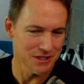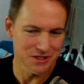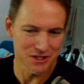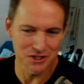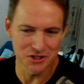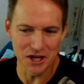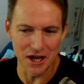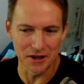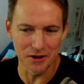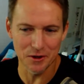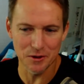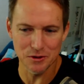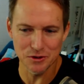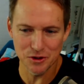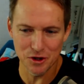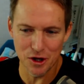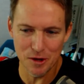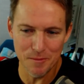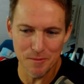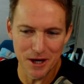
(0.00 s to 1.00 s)
It's a technical
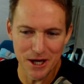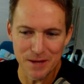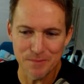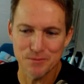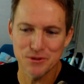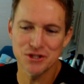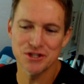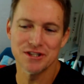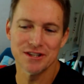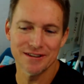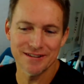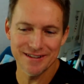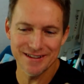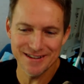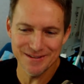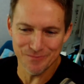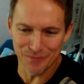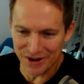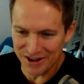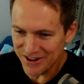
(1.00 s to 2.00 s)
term, heaps,
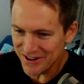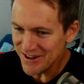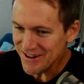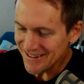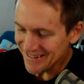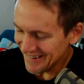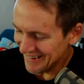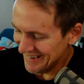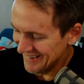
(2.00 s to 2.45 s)
Brendan.